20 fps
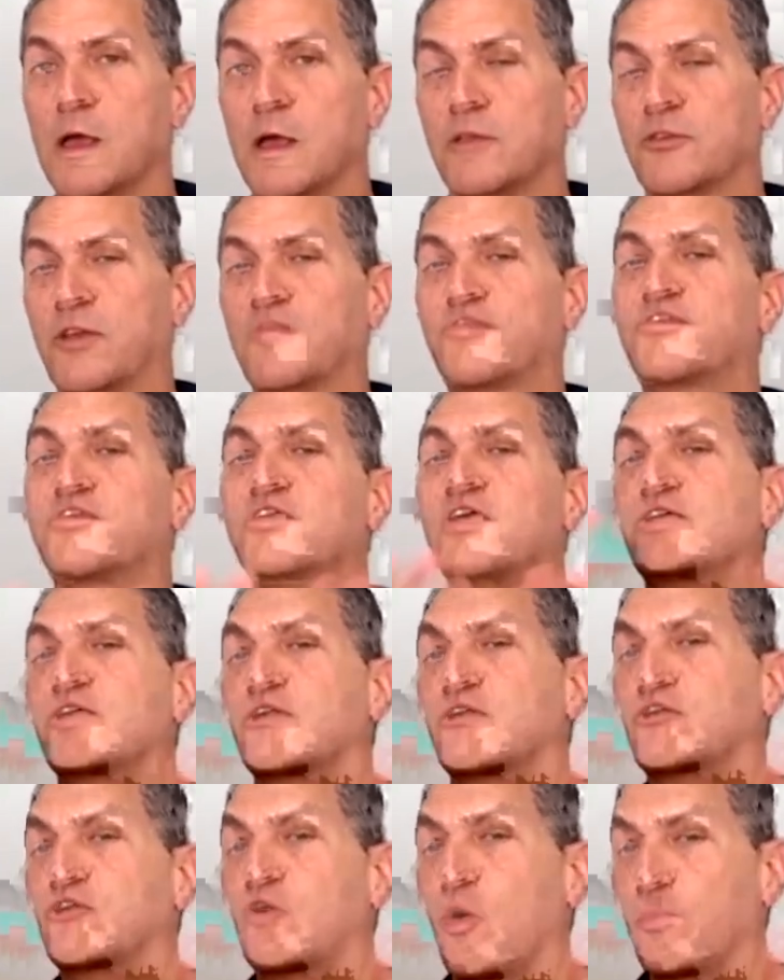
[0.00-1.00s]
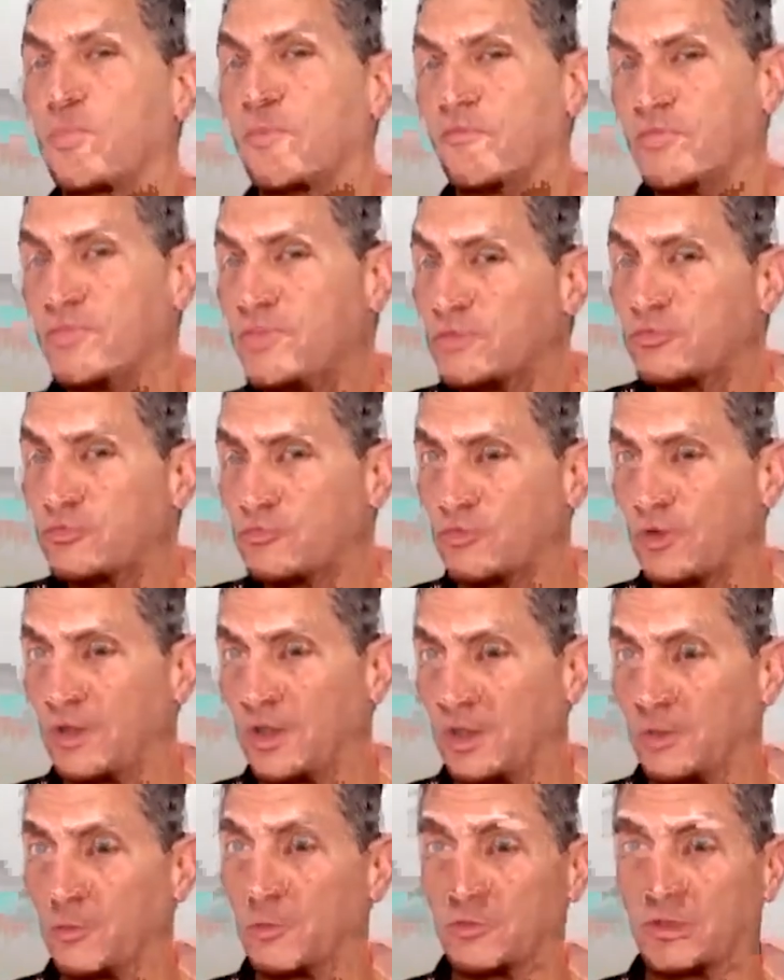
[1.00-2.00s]
It's outside the scope of this
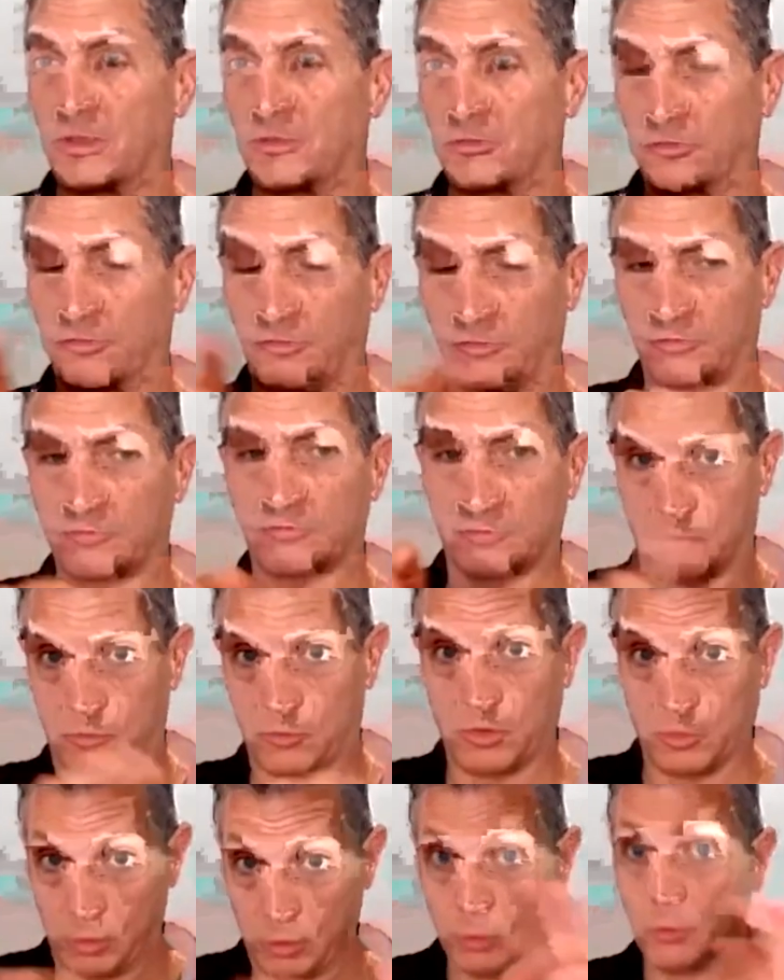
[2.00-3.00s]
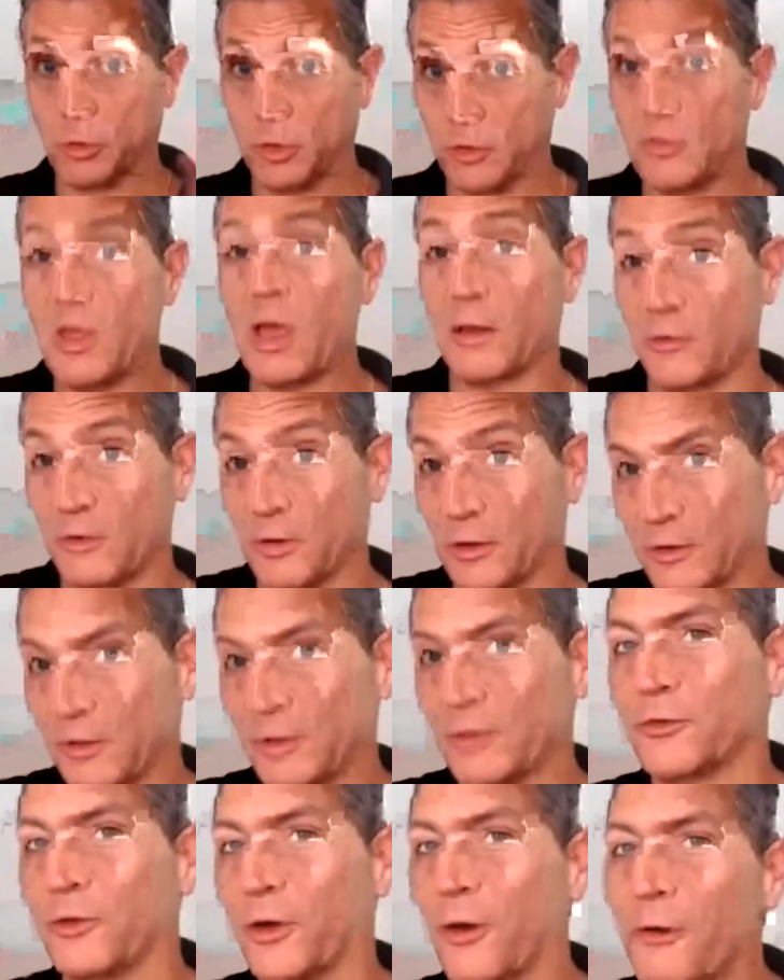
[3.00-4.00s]
training, which has concluded
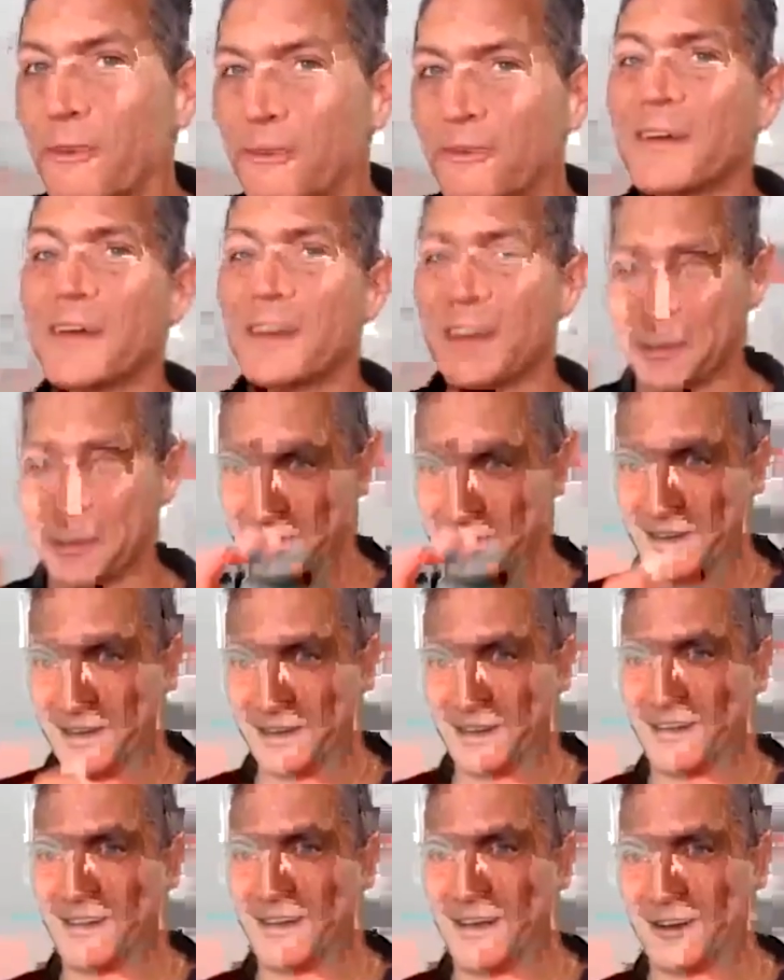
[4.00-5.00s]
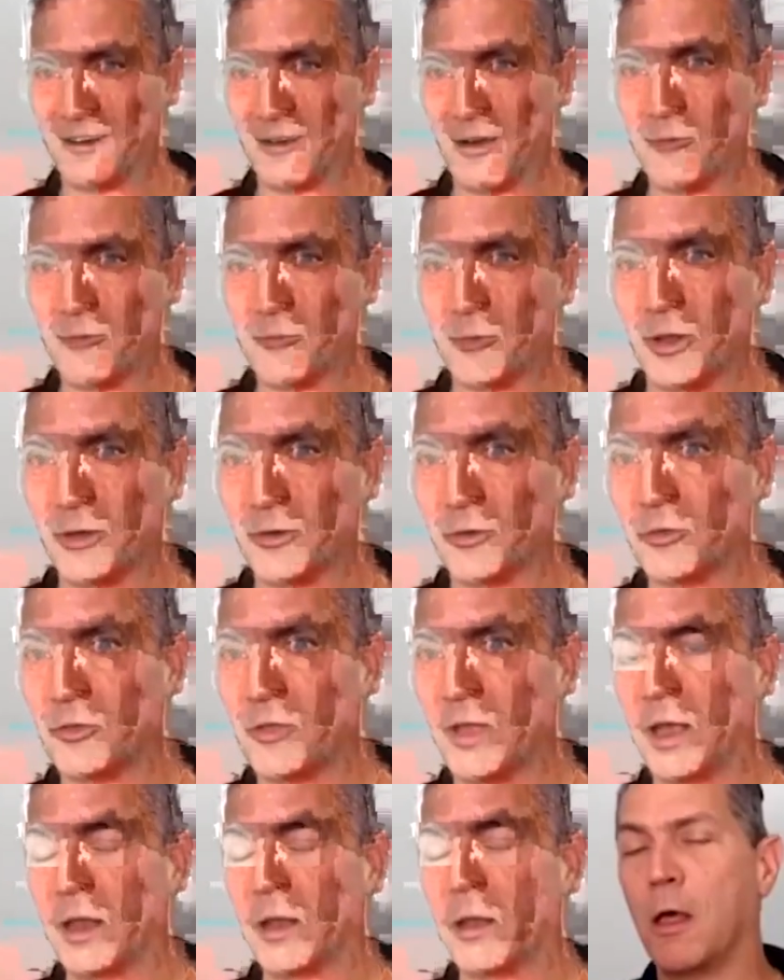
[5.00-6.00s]
technically. So if you need to log off, we
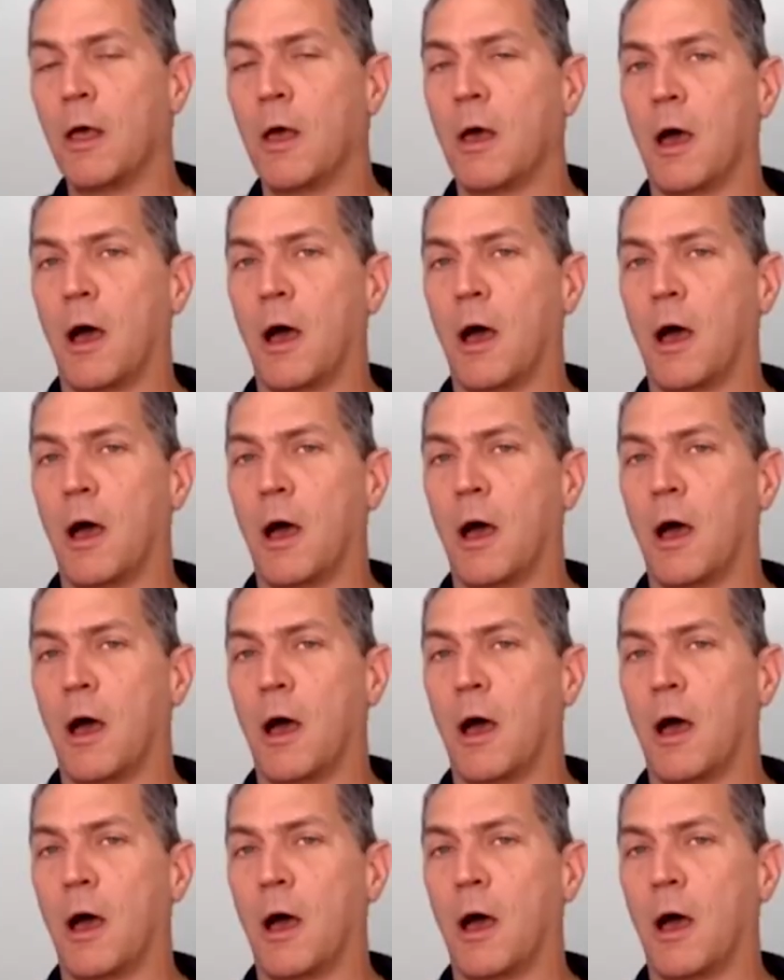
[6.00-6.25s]
understand.